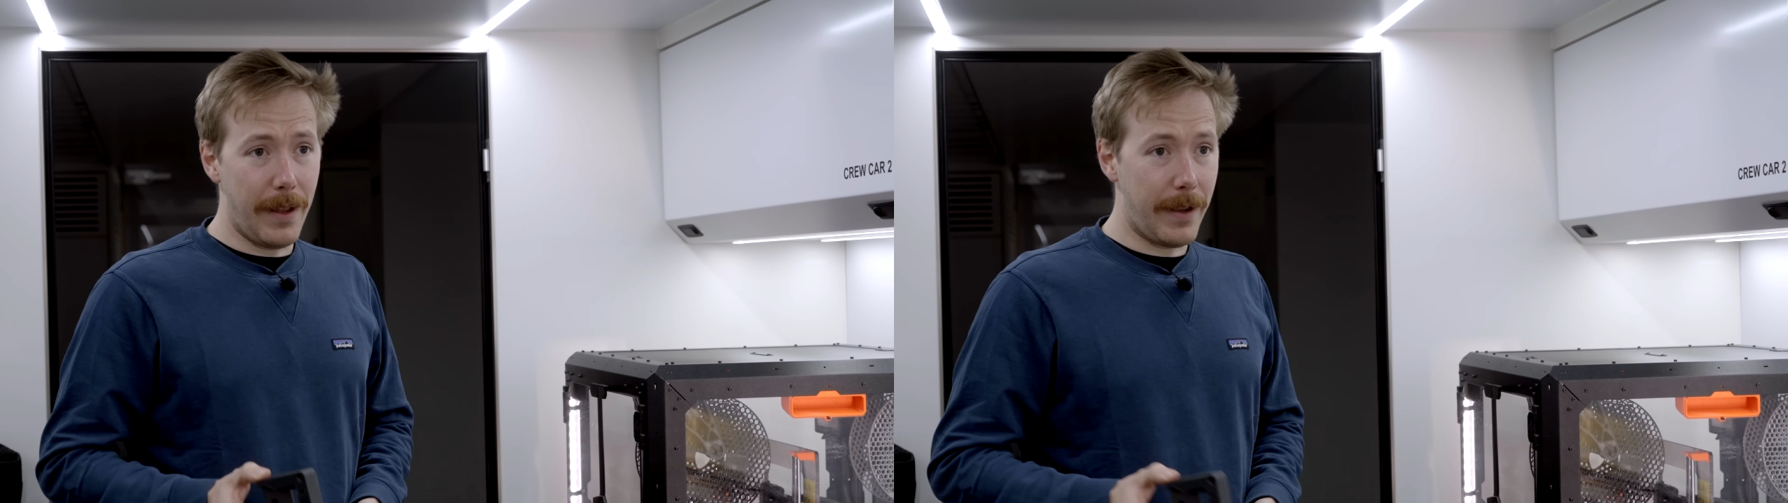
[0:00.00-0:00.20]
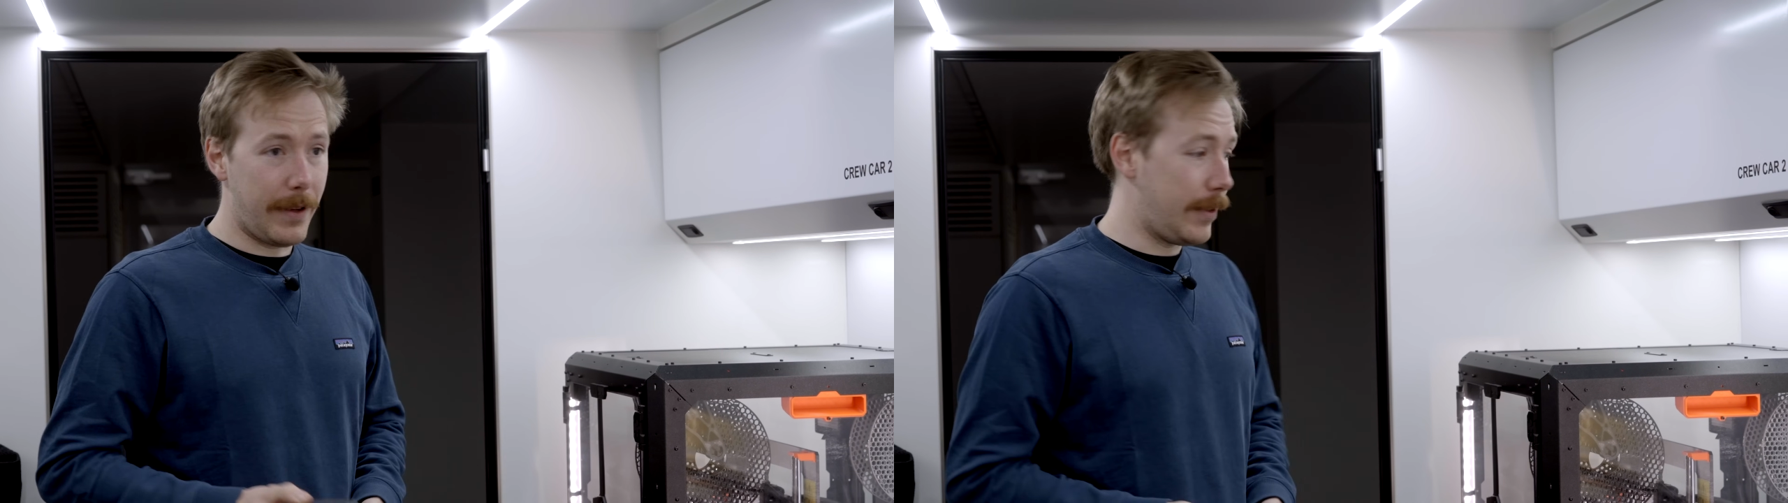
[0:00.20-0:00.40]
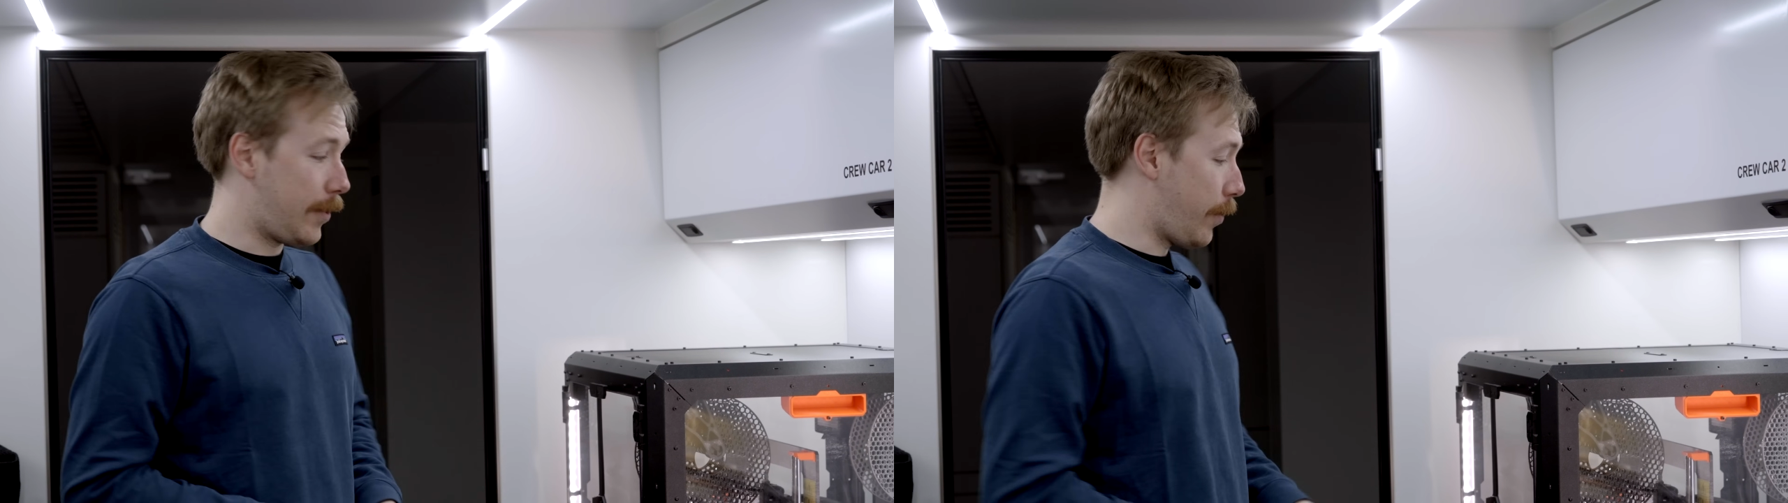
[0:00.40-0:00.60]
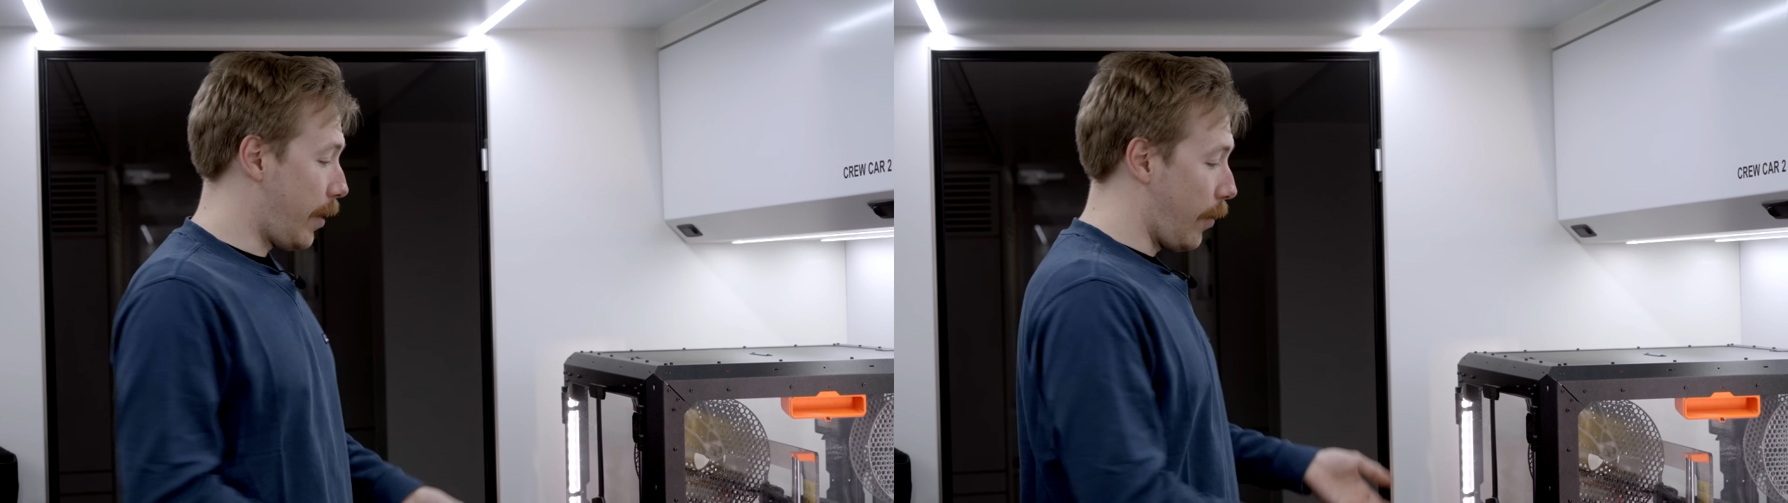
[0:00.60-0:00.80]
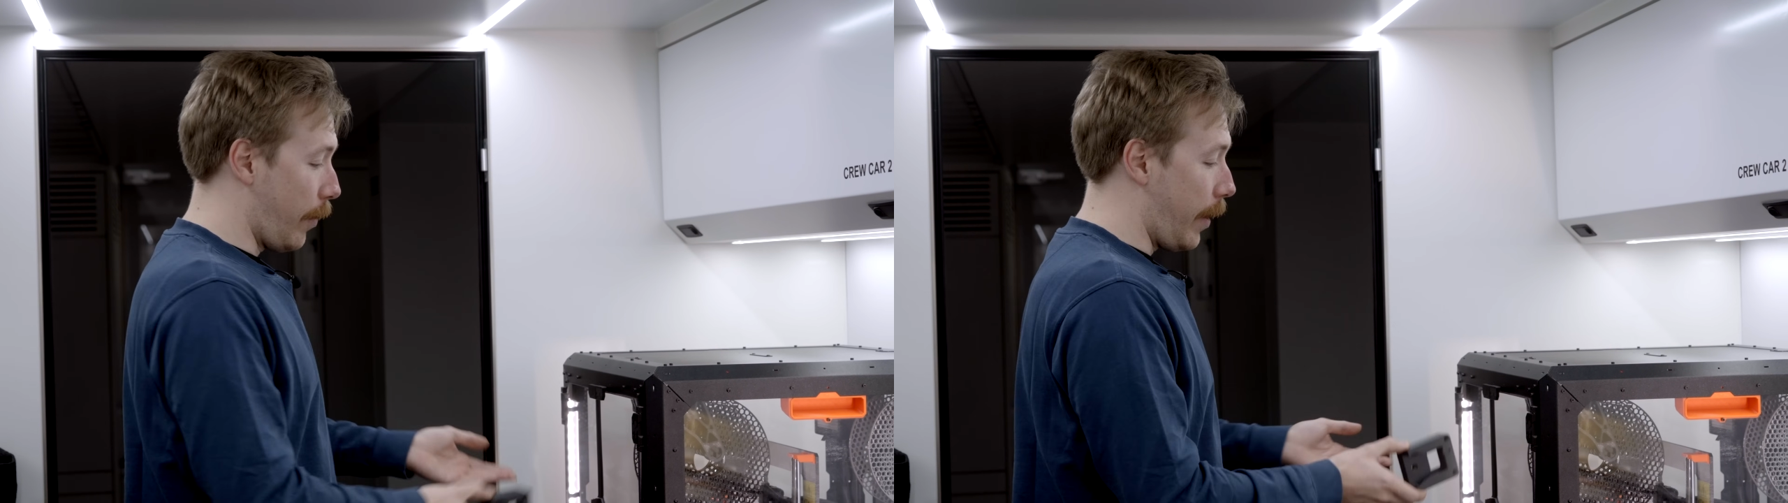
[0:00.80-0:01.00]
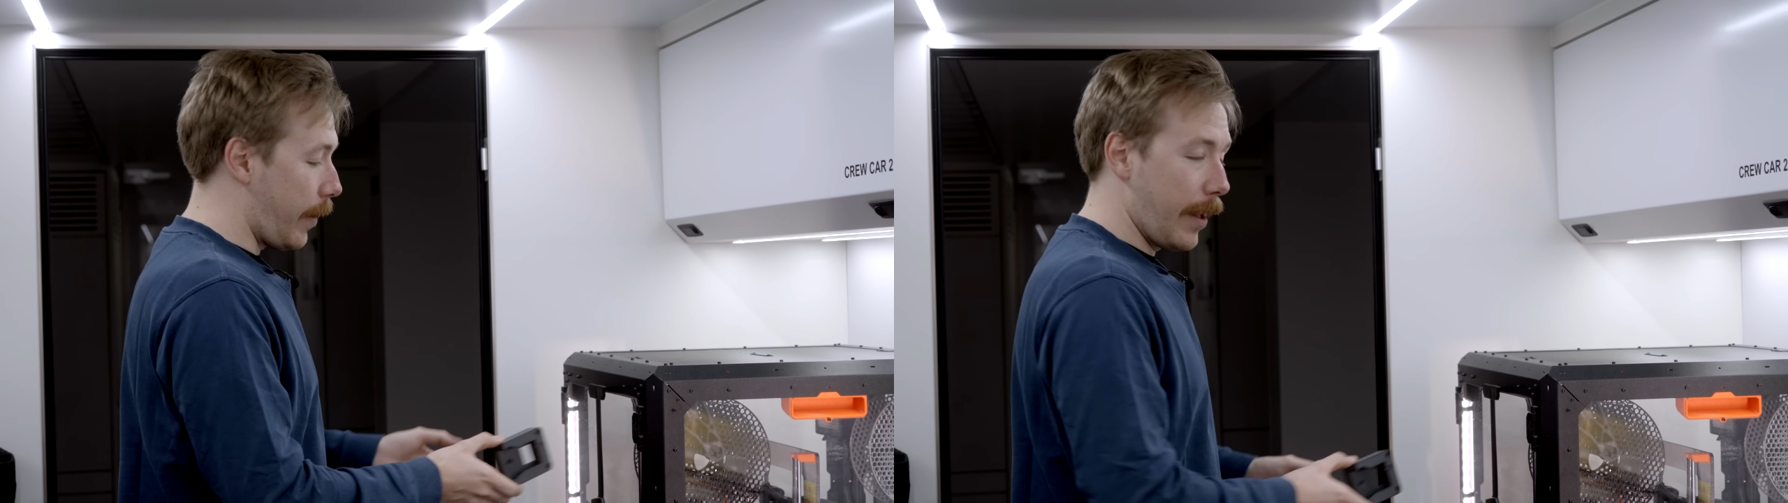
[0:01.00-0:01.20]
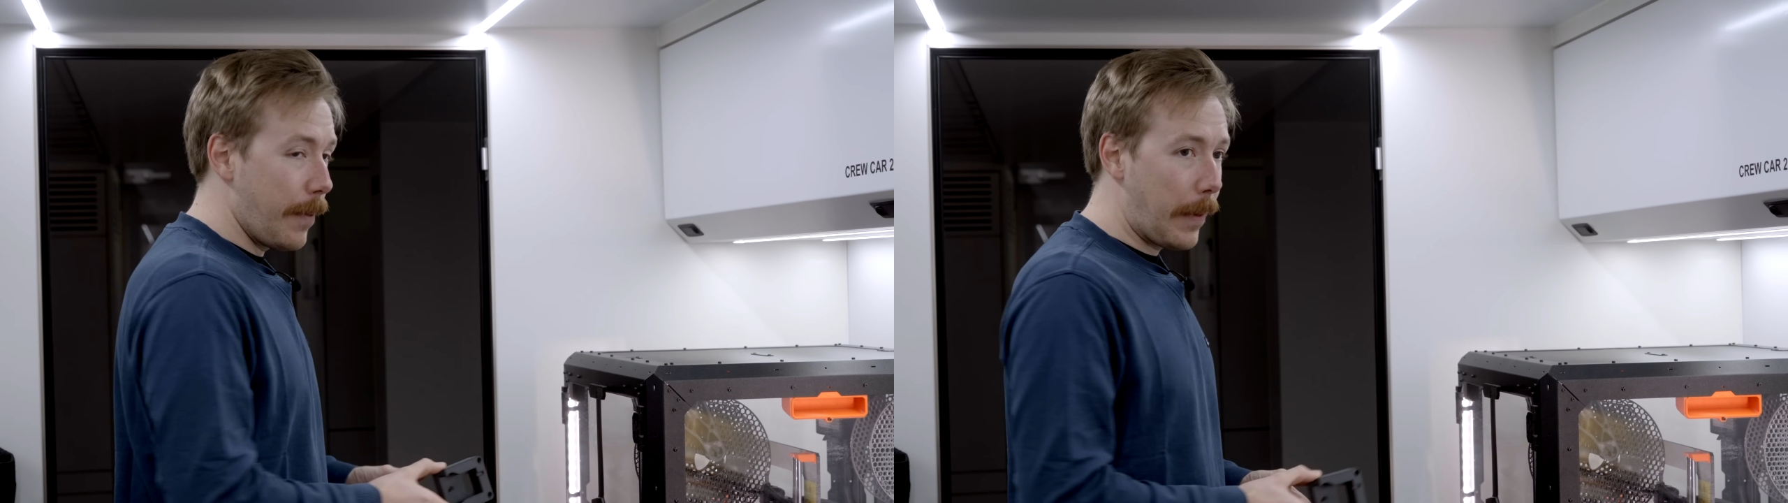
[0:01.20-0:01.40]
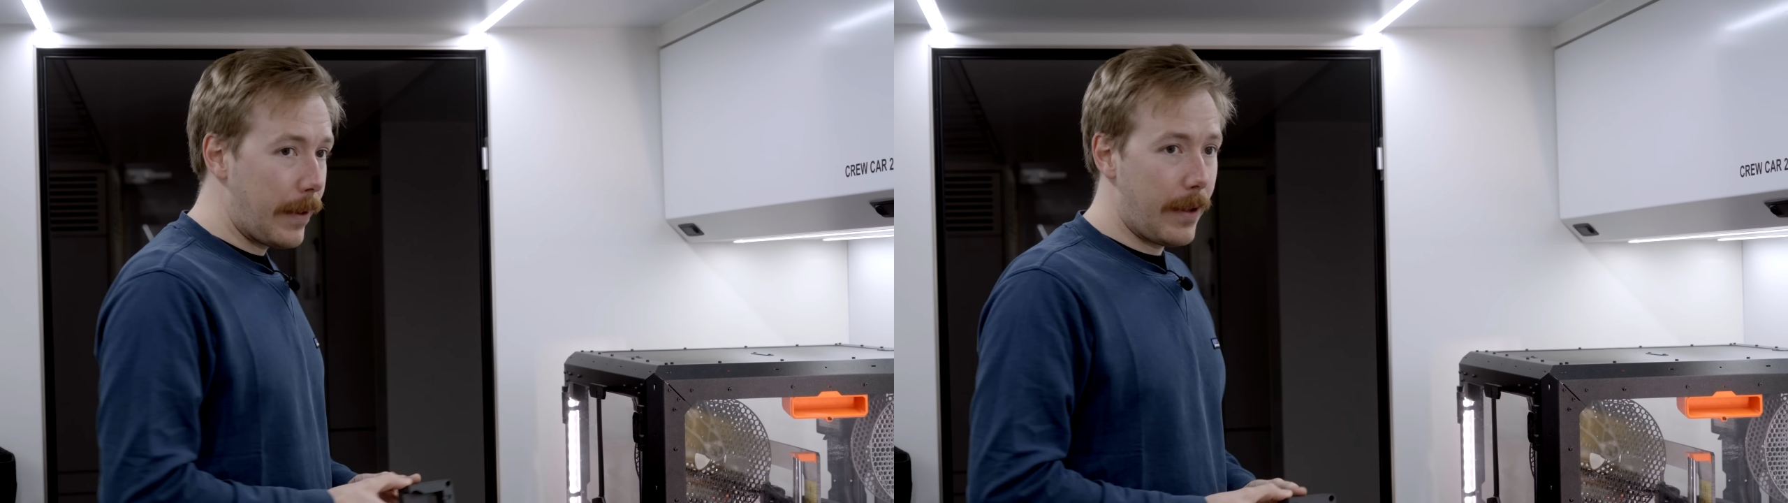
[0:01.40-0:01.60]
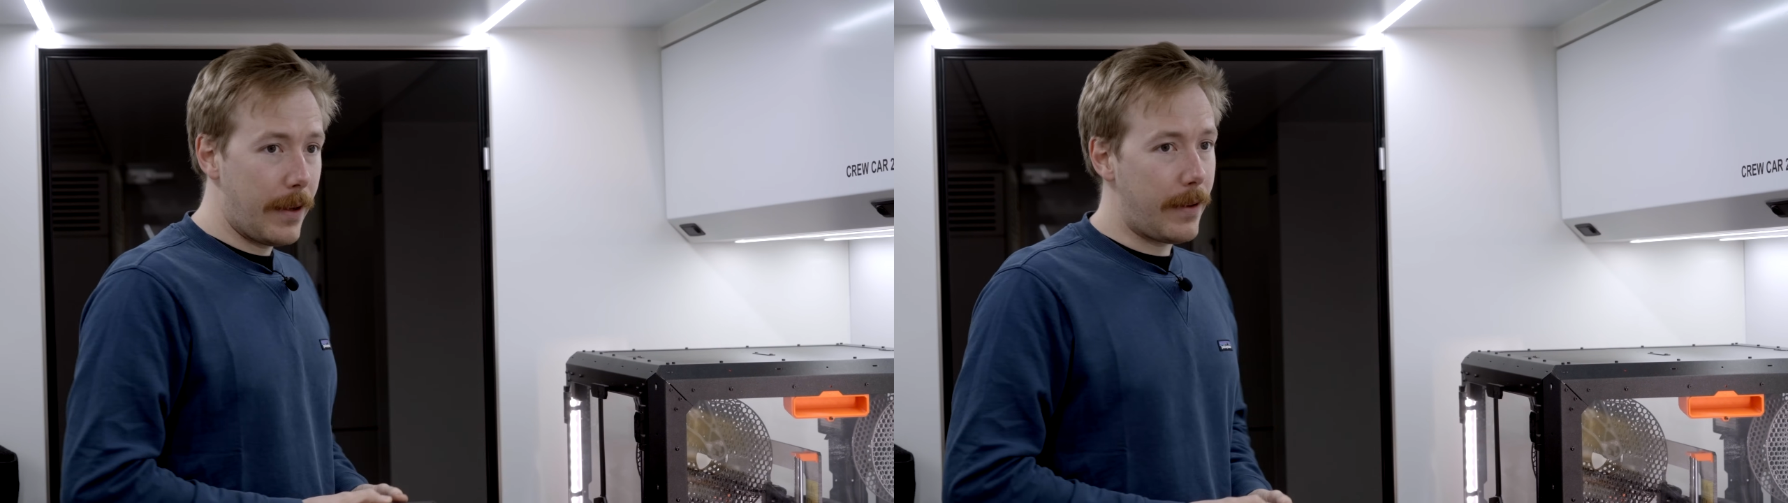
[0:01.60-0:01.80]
and I straight away 3D printed